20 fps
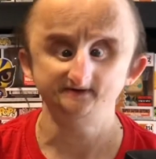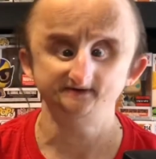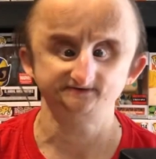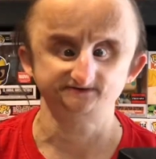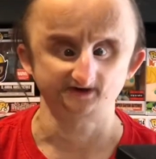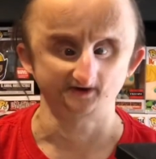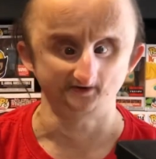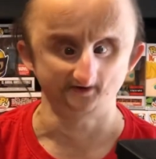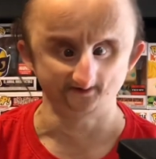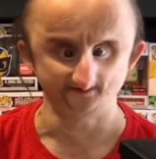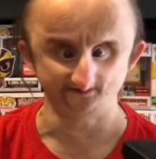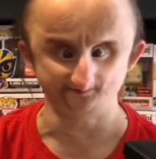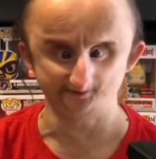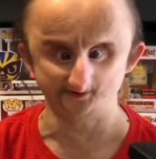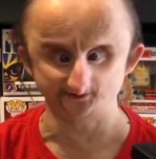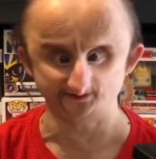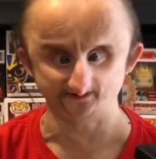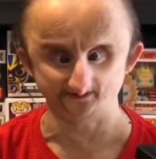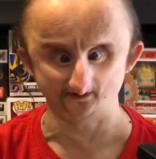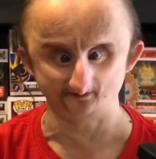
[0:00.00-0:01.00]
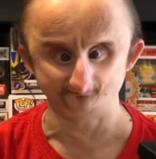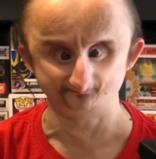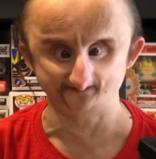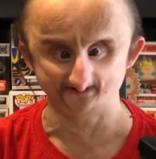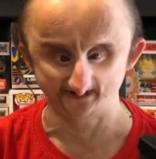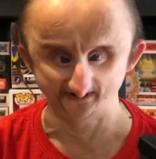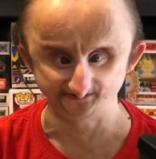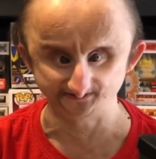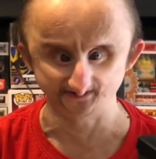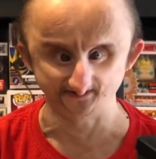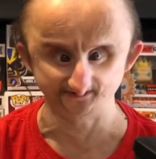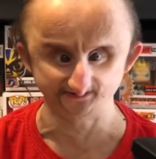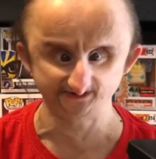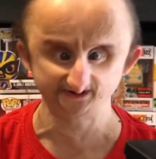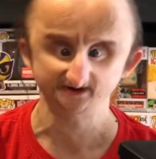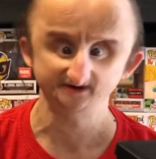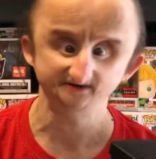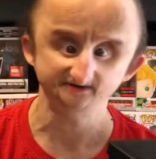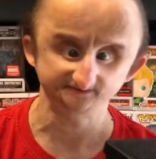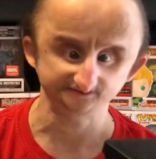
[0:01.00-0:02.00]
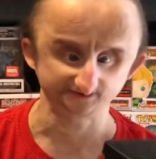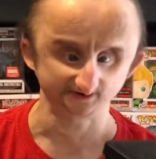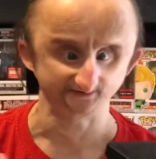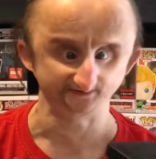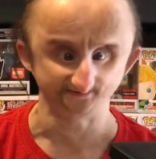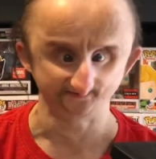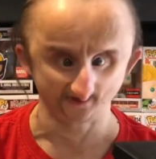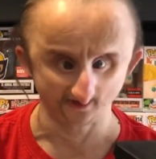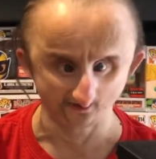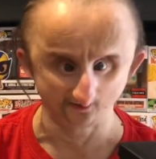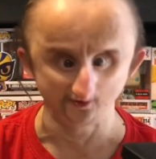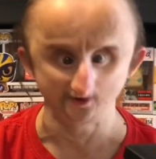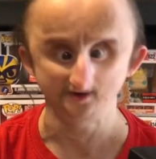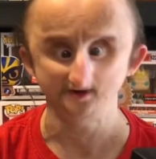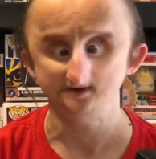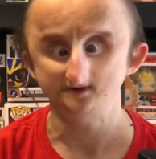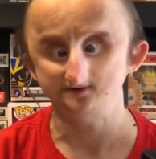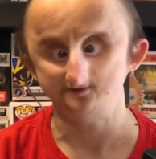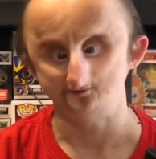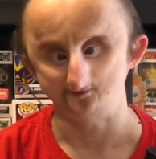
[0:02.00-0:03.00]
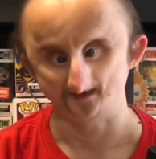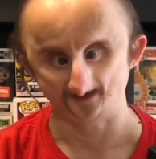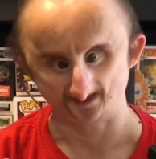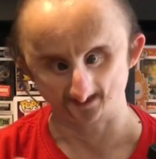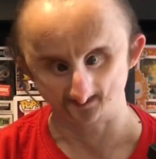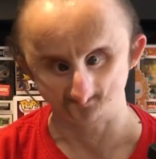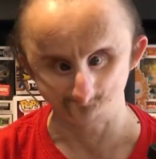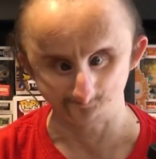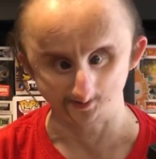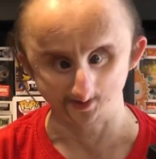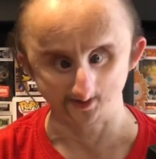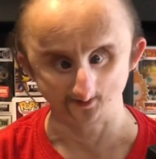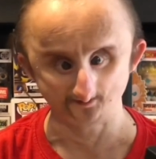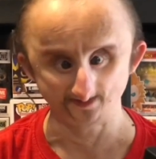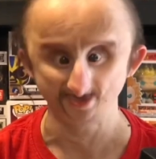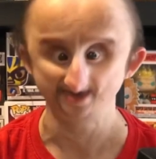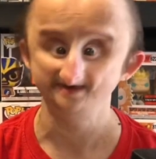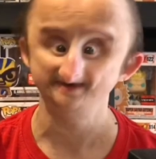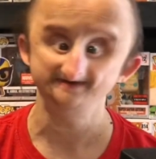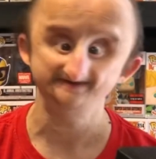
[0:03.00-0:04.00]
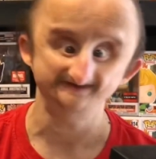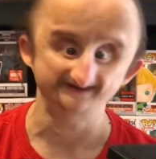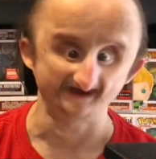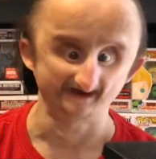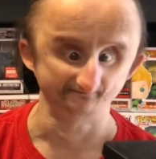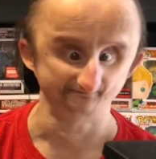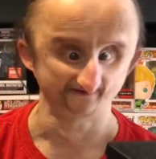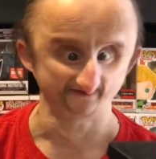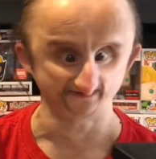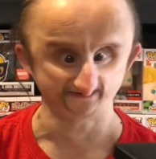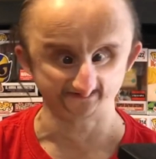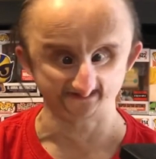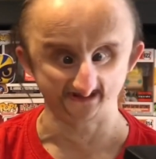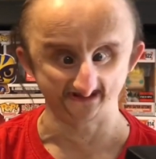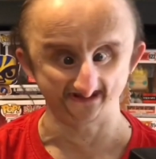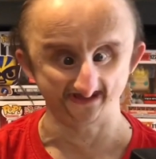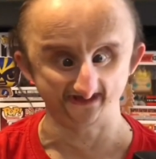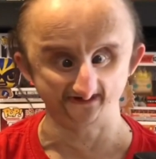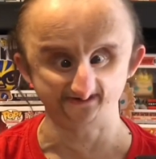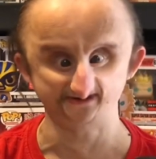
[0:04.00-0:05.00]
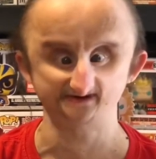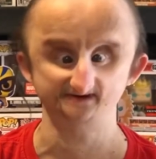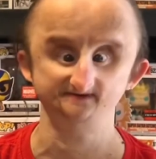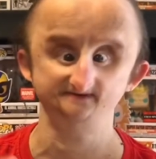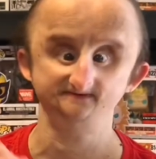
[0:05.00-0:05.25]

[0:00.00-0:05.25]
Turn on the post notifications so you know when I upload. Have a nice day, guys.